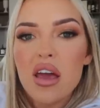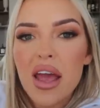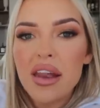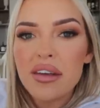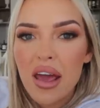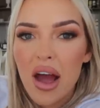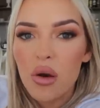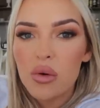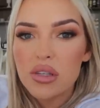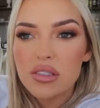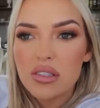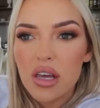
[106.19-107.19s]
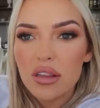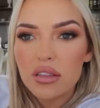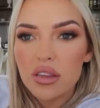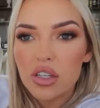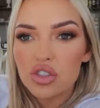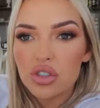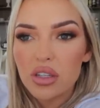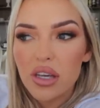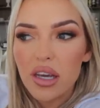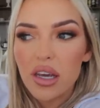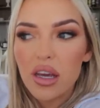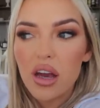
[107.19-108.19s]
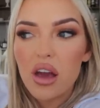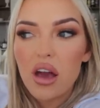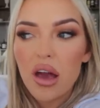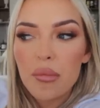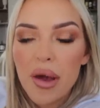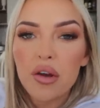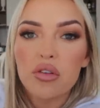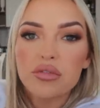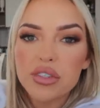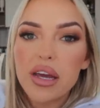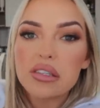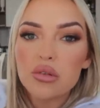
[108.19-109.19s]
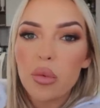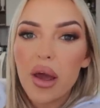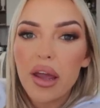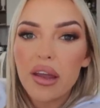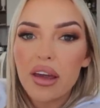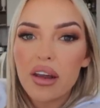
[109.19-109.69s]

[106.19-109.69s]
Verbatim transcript: And now it's literally a matter of days away.